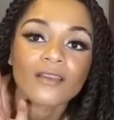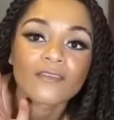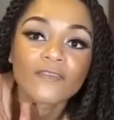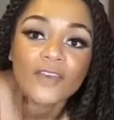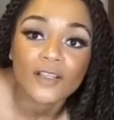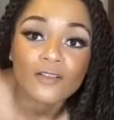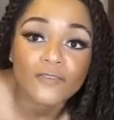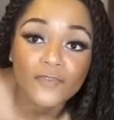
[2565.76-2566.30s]

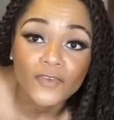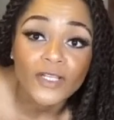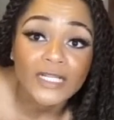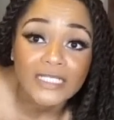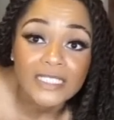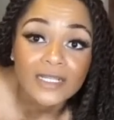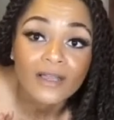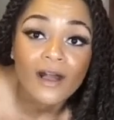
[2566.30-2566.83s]
feel free
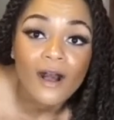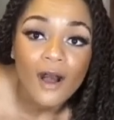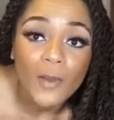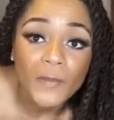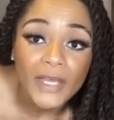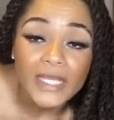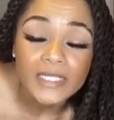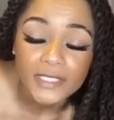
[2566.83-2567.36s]
to
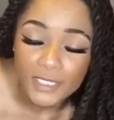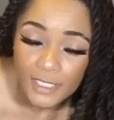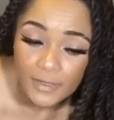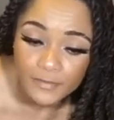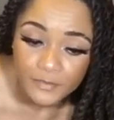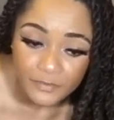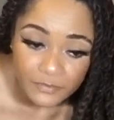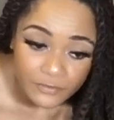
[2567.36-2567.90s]
comment
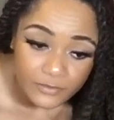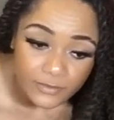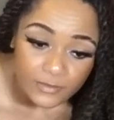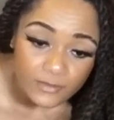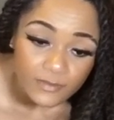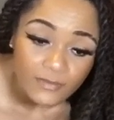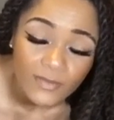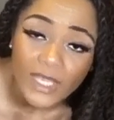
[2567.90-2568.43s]

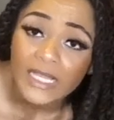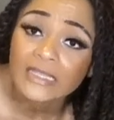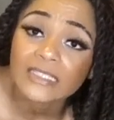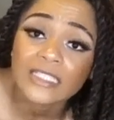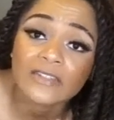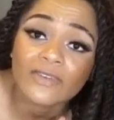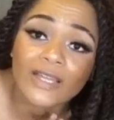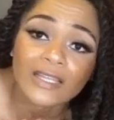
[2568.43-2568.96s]
and
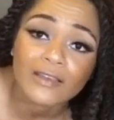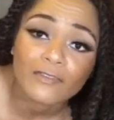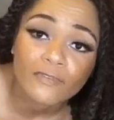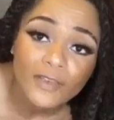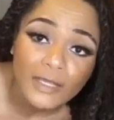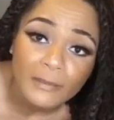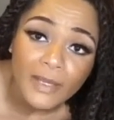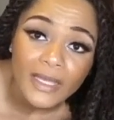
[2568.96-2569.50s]
leave any
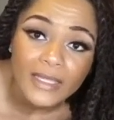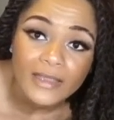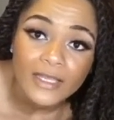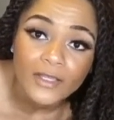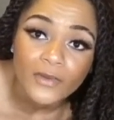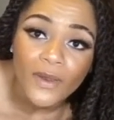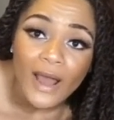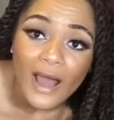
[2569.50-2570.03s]
feedback that
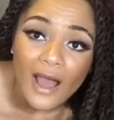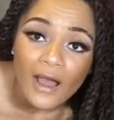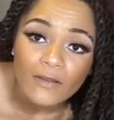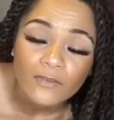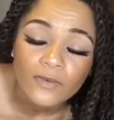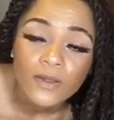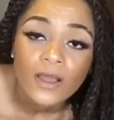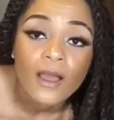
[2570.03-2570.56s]
you
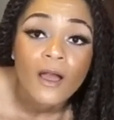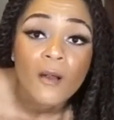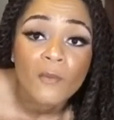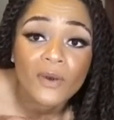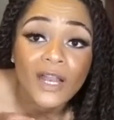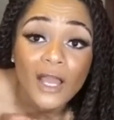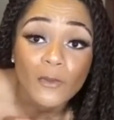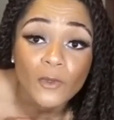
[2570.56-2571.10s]
have.
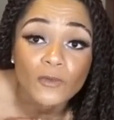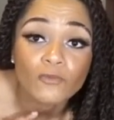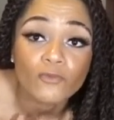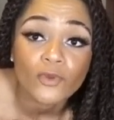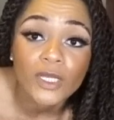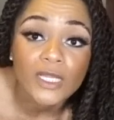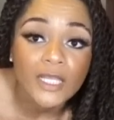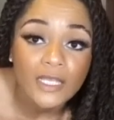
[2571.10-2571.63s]
But I would
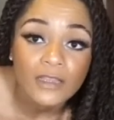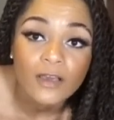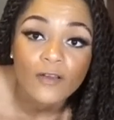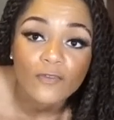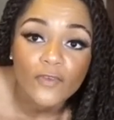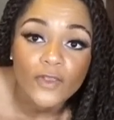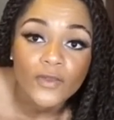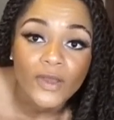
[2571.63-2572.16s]
really
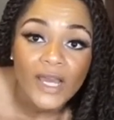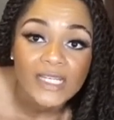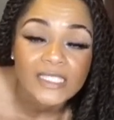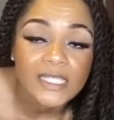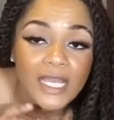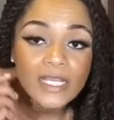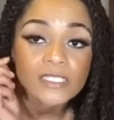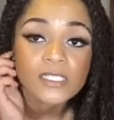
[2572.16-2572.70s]
love for you guys
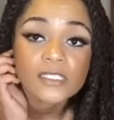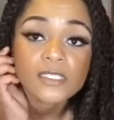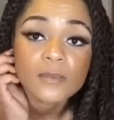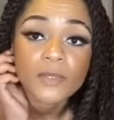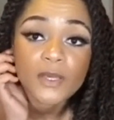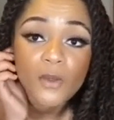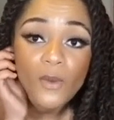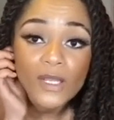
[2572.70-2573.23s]
to answer some
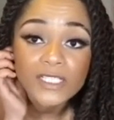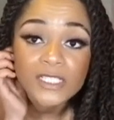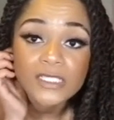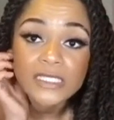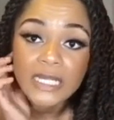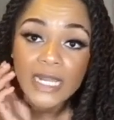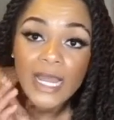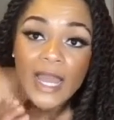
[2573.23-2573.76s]
of the
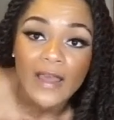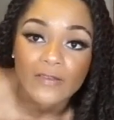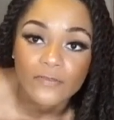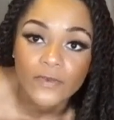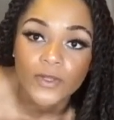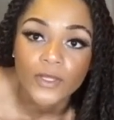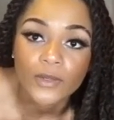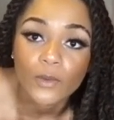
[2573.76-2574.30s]
questions that I had
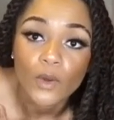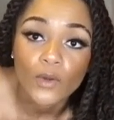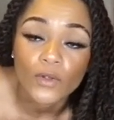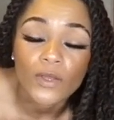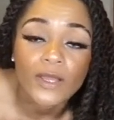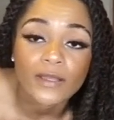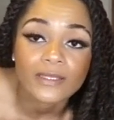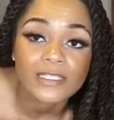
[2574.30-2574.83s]
for you
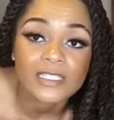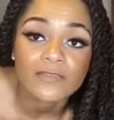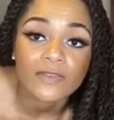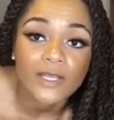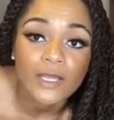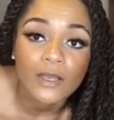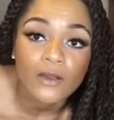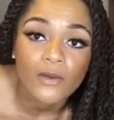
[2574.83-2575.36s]
earlier in this
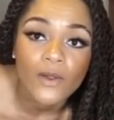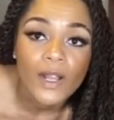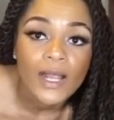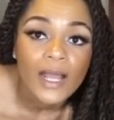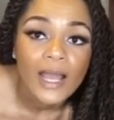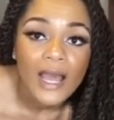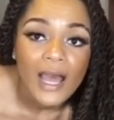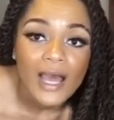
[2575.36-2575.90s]
video
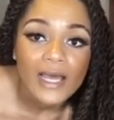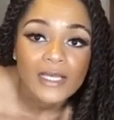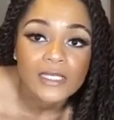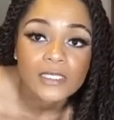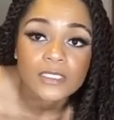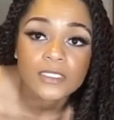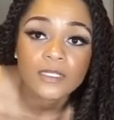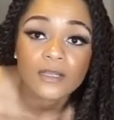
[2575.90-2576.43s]

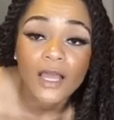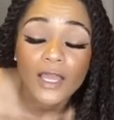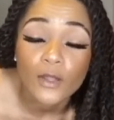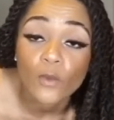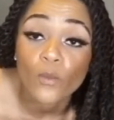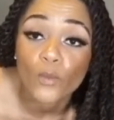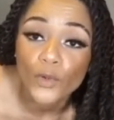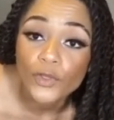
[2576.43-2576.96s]
as to like,
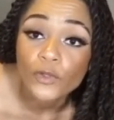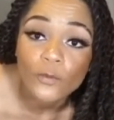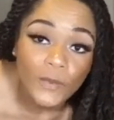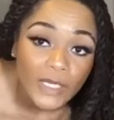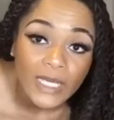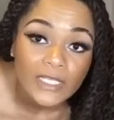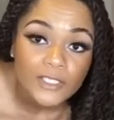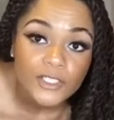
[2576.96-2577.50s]
would you
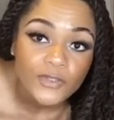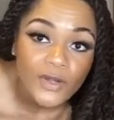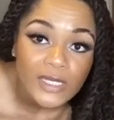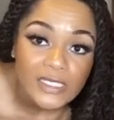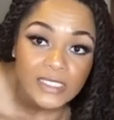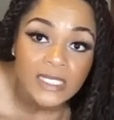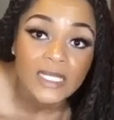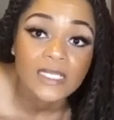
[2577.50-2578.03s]
be
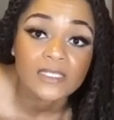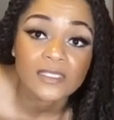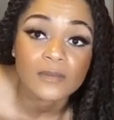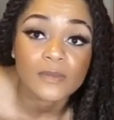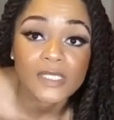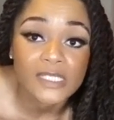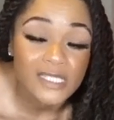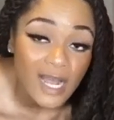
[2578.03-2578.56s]
interested in
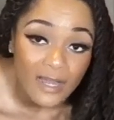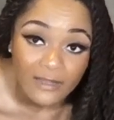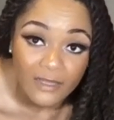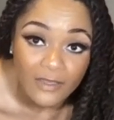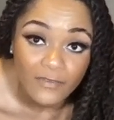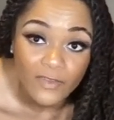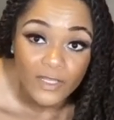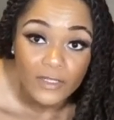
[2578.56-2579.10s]
some
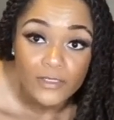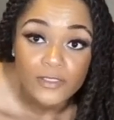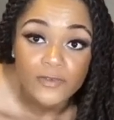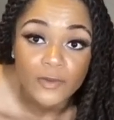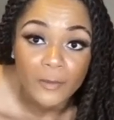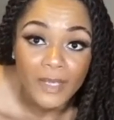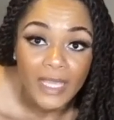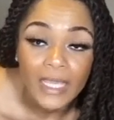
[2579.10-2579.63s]
styling videos
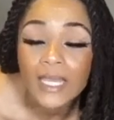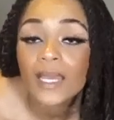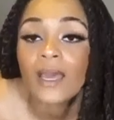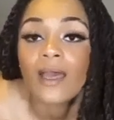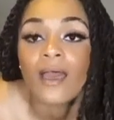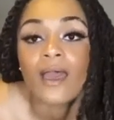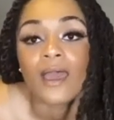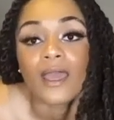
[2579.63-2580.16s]
from me?
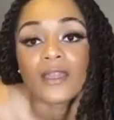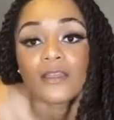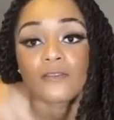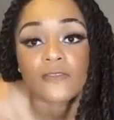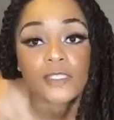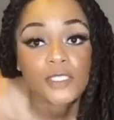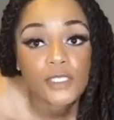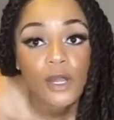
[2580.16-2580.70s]
And if
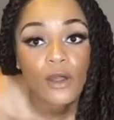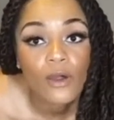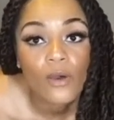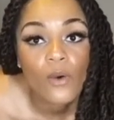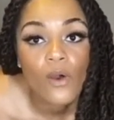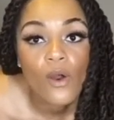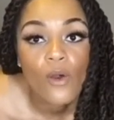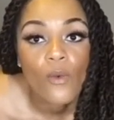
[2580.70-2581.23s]

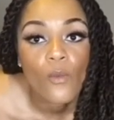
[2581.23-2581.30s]
so,